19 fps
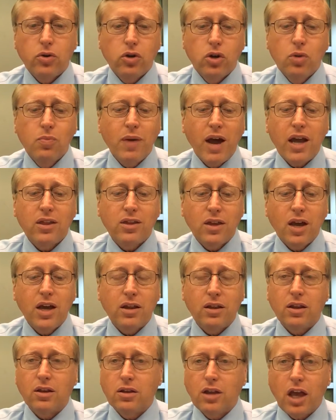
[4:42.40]
So you may
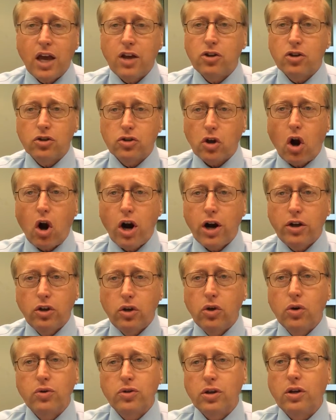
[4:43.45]
think that the agents
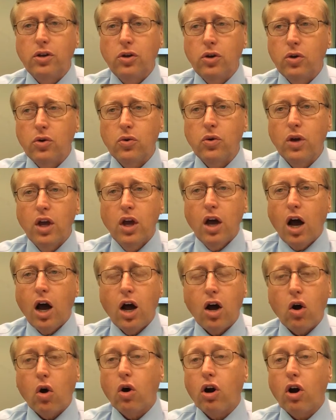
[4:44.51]
aren't using you
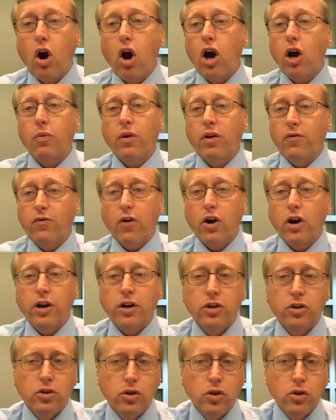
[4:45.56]
or aren't
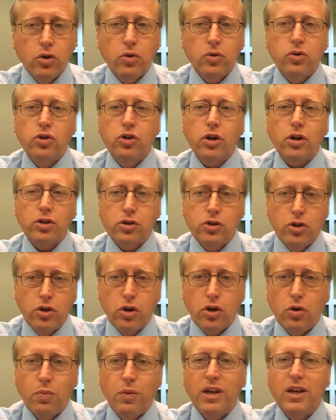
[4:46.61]
referring you,
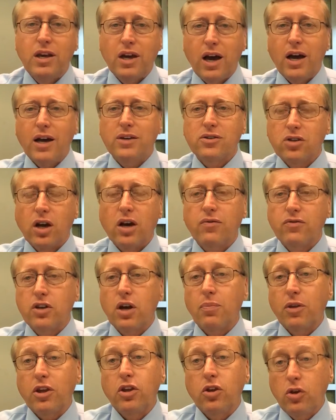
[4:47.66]
just you, because
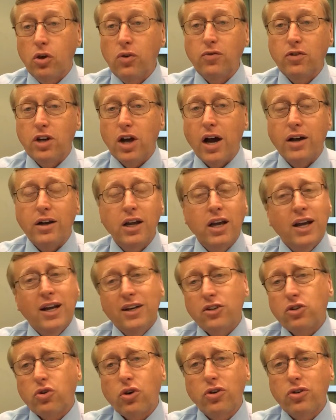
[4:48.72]
of something you've
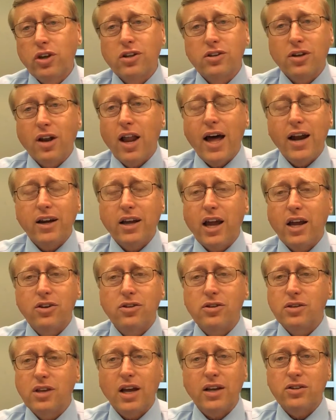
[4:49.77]
done. Truth is, a lot
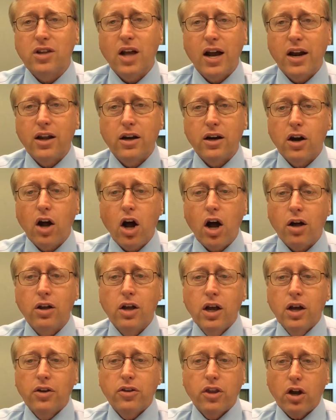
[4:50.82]
of cases, that's not it at
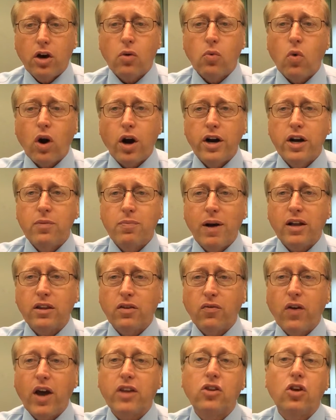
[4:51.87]
all. They're worried
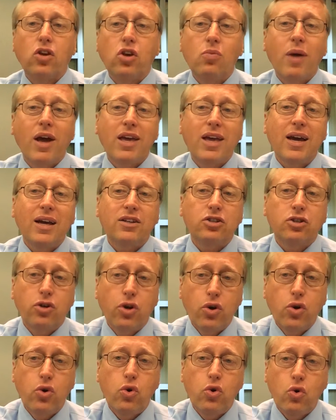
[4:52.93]
about the fact that you may
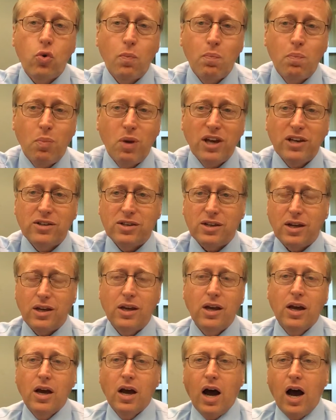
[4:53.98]
get too
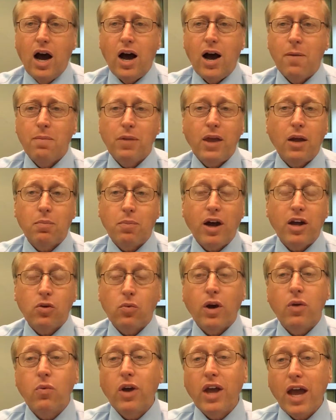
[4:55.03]
busy.
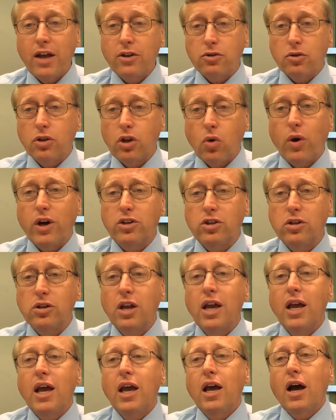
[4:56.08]
And by the way, we answered the
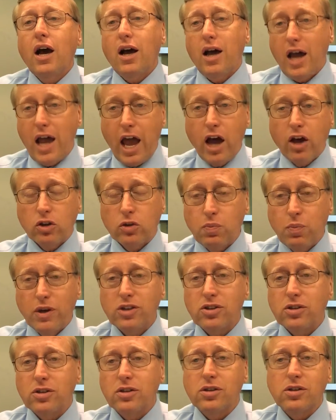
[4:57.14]
question,
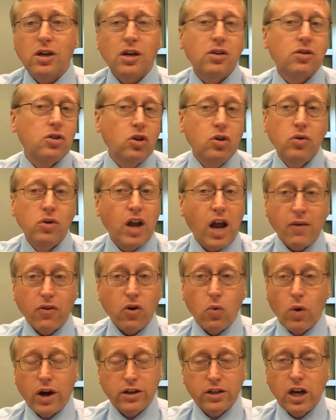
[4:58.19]
how's business, and you
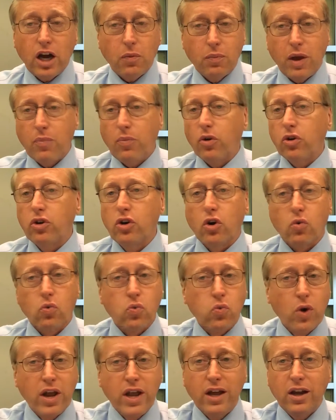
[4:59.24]
never want to tell people
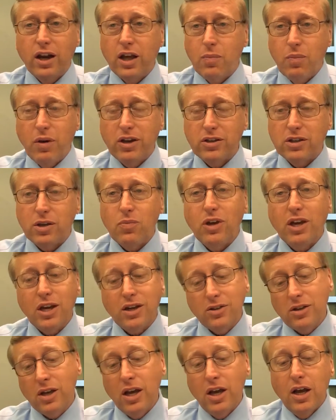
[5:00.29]
you're really
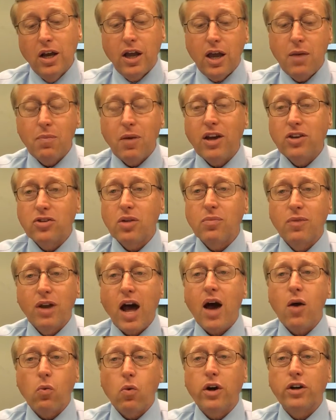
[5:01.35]
busy because it
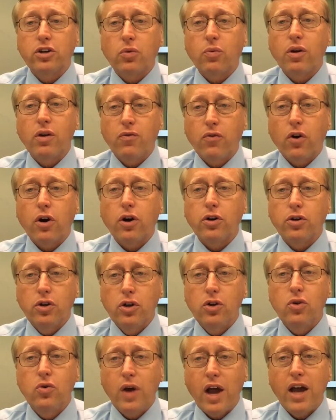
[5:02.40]
makes them not want to
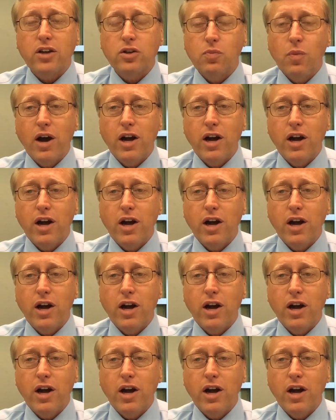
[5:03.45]
refer you